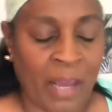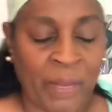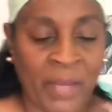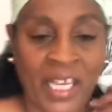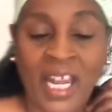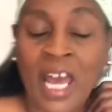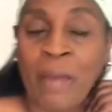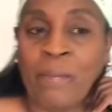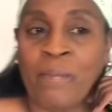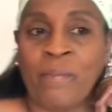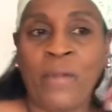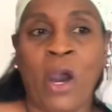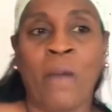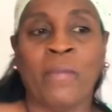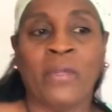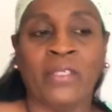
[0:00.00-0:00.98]
I mean, I'm
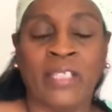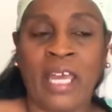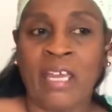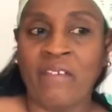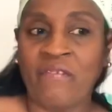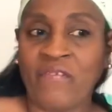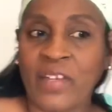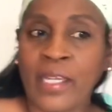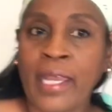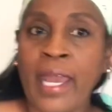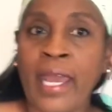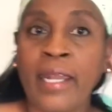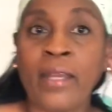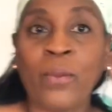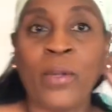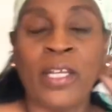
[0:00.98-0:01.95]
almost like a
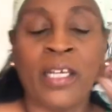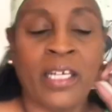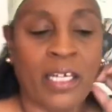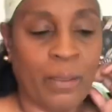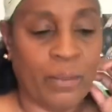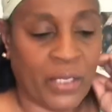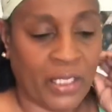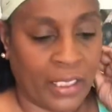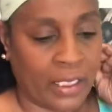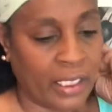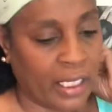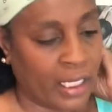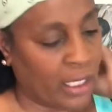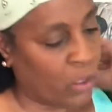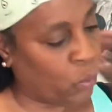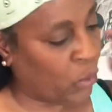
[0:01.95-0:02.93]
fanatic when it comes to
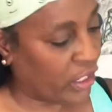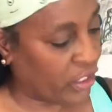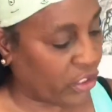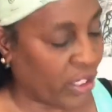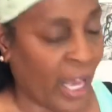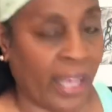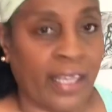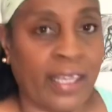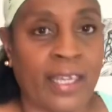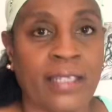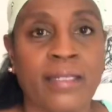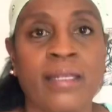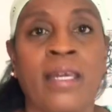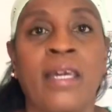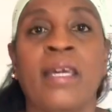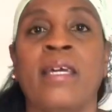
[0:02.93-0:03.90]
cleaning, which I
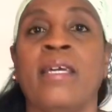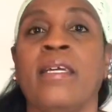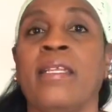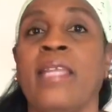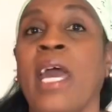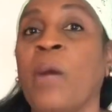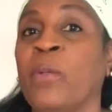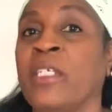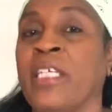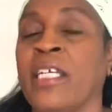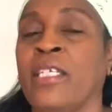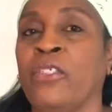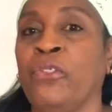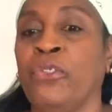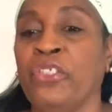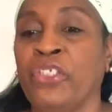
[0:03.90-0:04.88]
guess
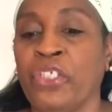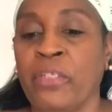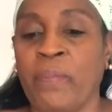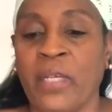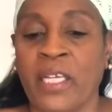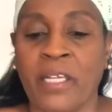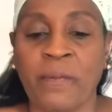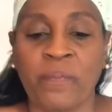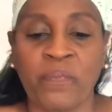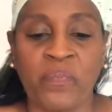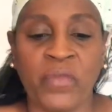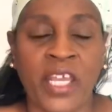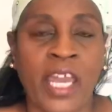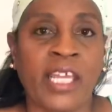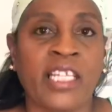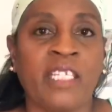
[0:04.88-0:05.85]
nowadays you should be.
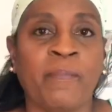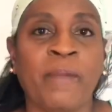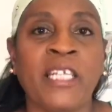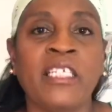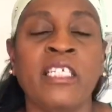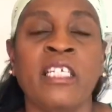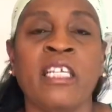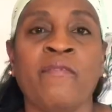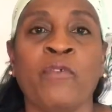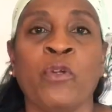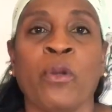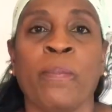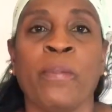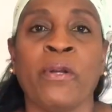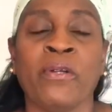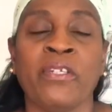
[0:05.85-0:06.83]
And especially if you're
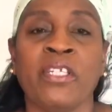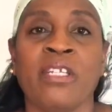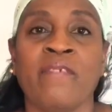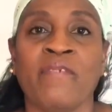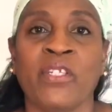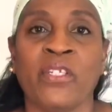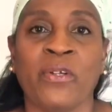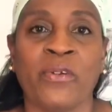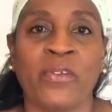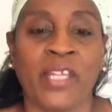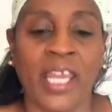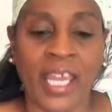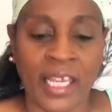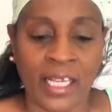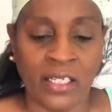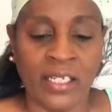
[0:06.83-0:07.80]
a person of a certain
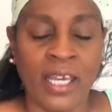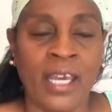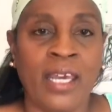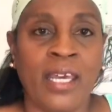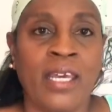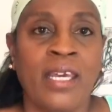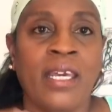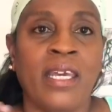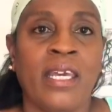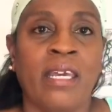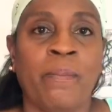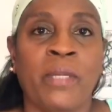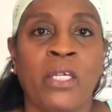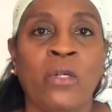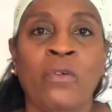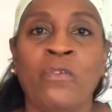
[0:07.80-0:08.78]
age,
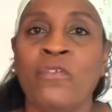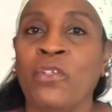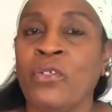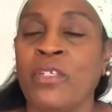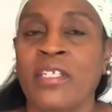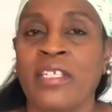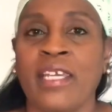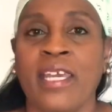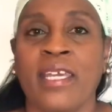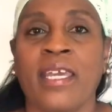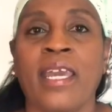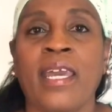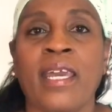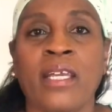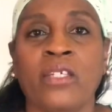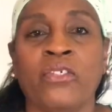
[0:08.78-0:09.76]
it behooves you to take
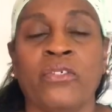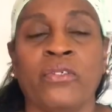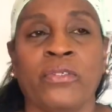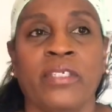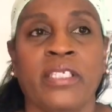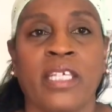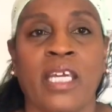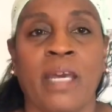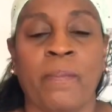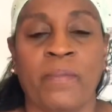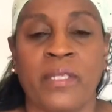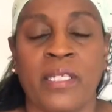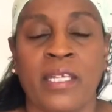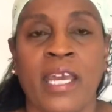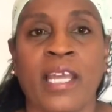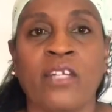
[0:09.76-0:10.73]
extra
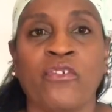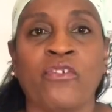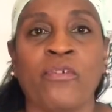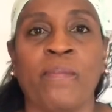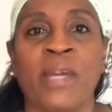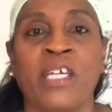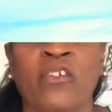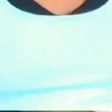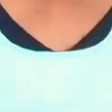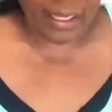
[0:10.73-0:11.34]
steps, extra measures.